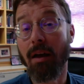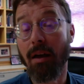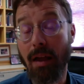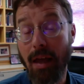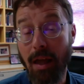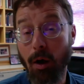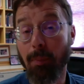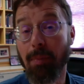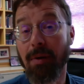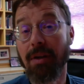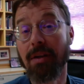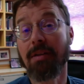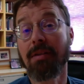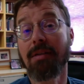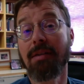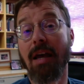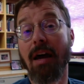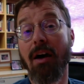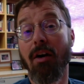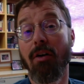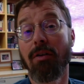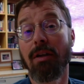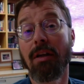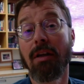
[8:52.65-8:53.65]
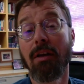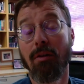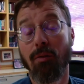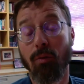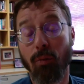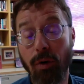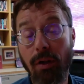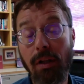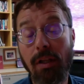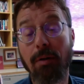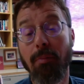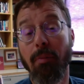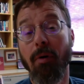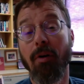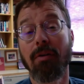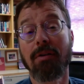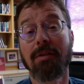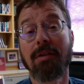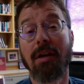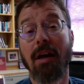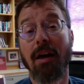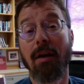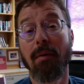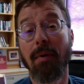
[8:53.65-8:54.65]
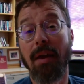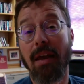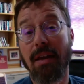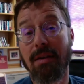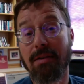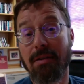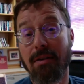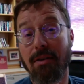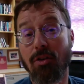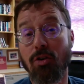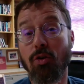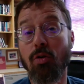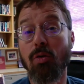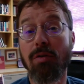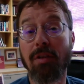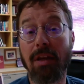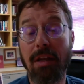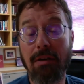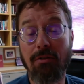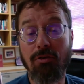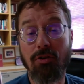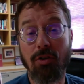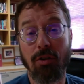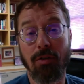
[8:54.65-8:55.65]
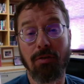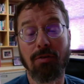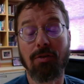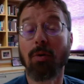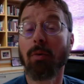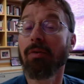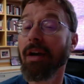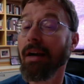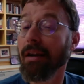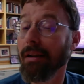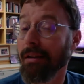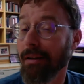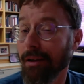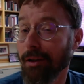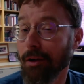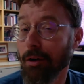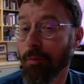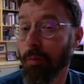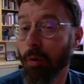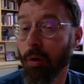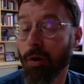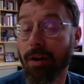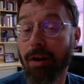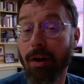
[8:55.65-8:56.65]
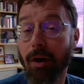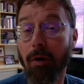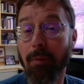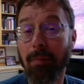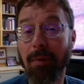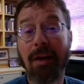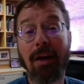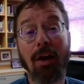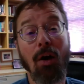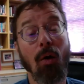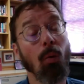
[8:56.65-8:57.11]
helping us out really part-time as a youth intern. So we've got a little more help.